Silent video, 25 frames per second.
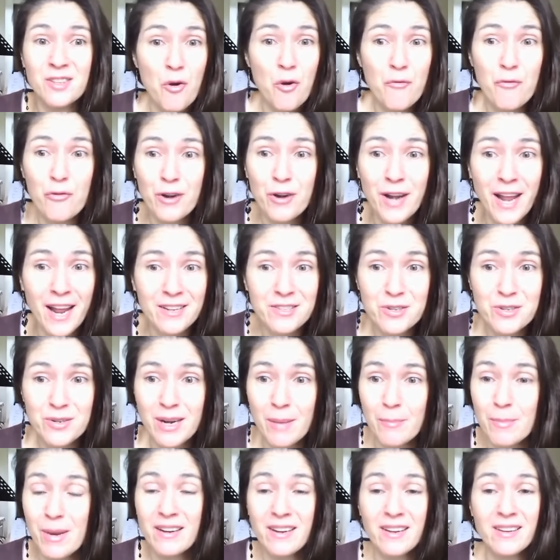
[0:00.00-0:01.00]
no for an
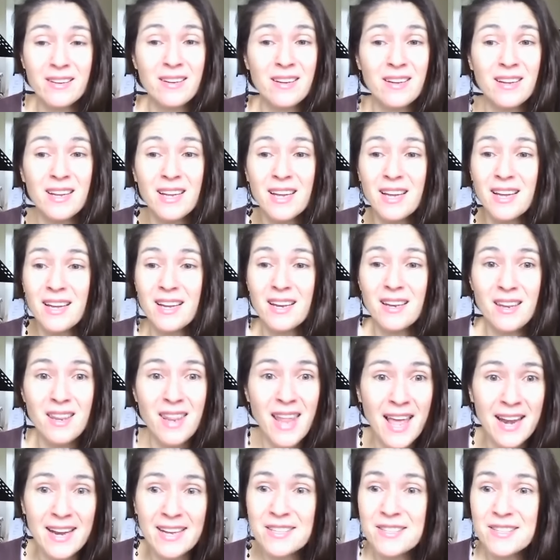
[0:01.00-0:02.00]
answer, and I'm not going to
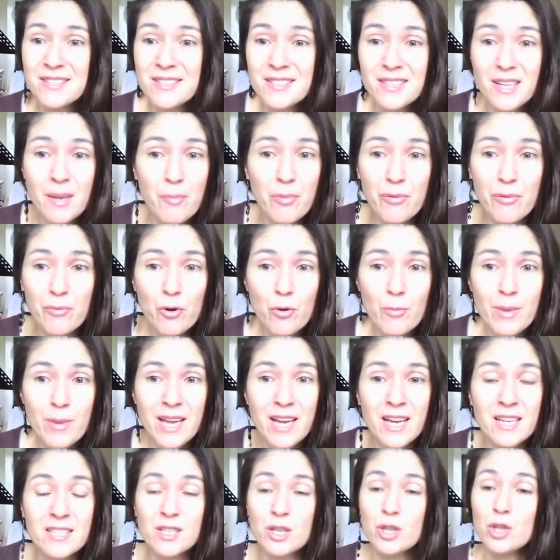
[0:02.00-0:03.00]
let it slip
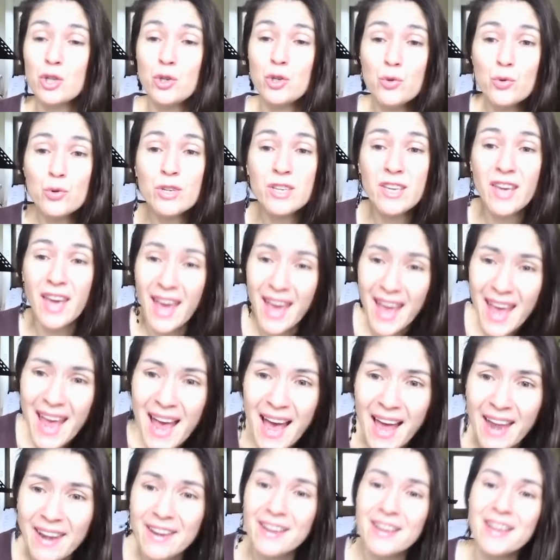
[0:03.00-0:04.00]
through, because you
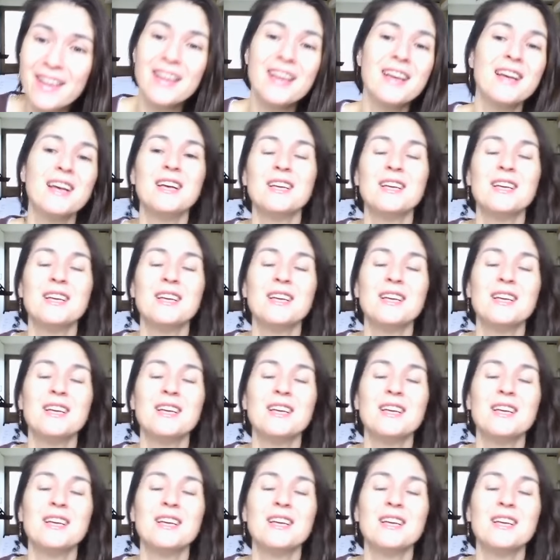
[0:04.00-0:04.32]
can.